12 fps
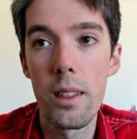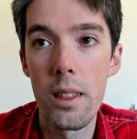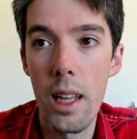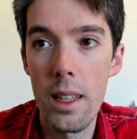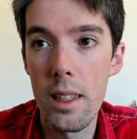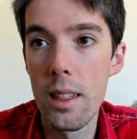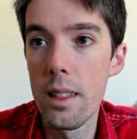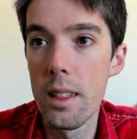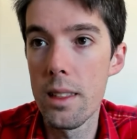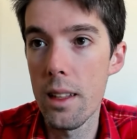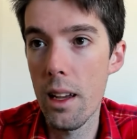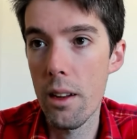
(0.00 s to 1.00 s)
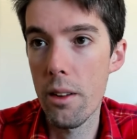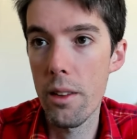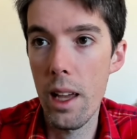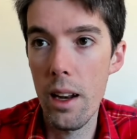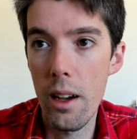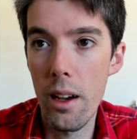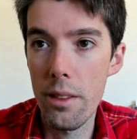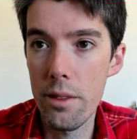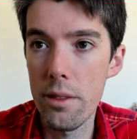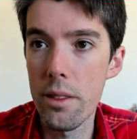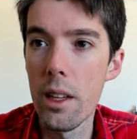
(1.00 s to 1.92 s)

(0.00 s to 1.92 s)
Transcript: in that sense, it's not all that off.